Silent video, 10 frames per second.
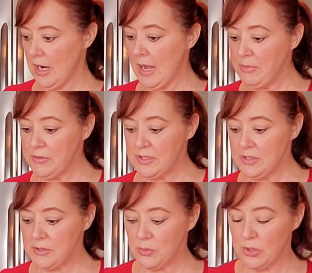I'm using
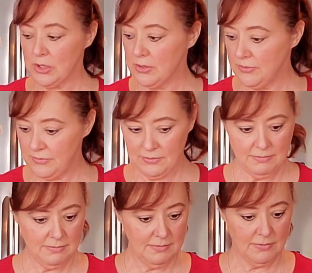Swerve.
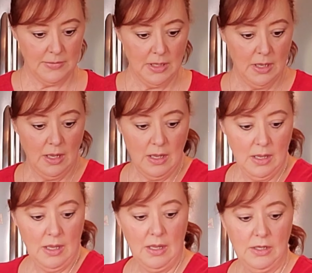
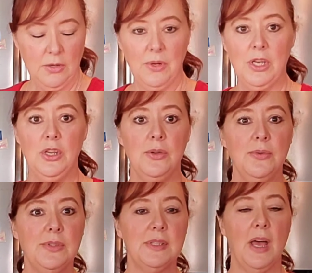You can
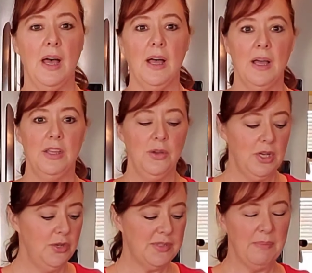use
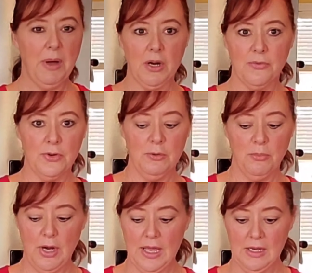the monk fruit
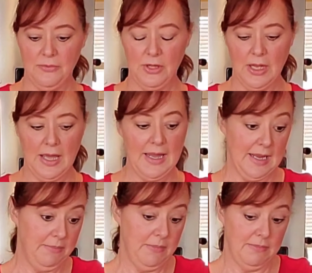brand if you like.
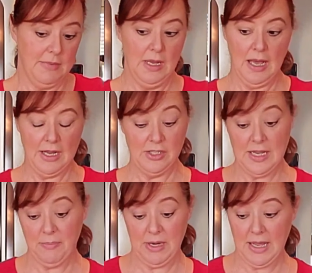I just
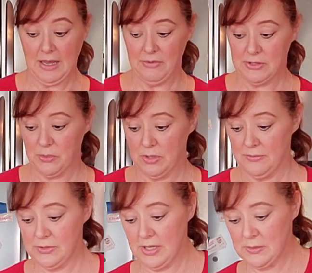happen to have the Swerve,
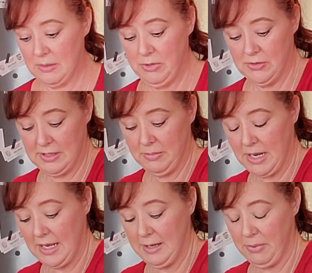so that's what I'm using. But
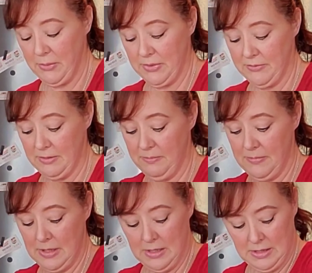I like both of them.
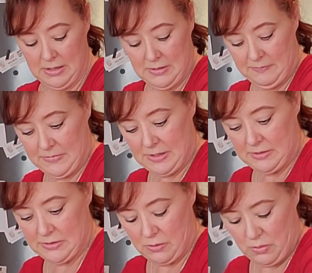
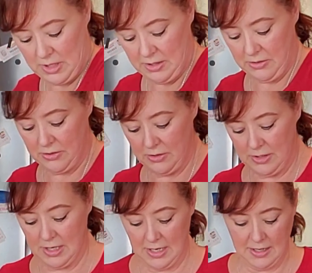So 1
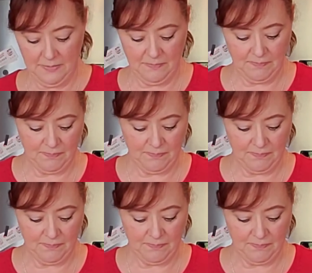1/3 cup.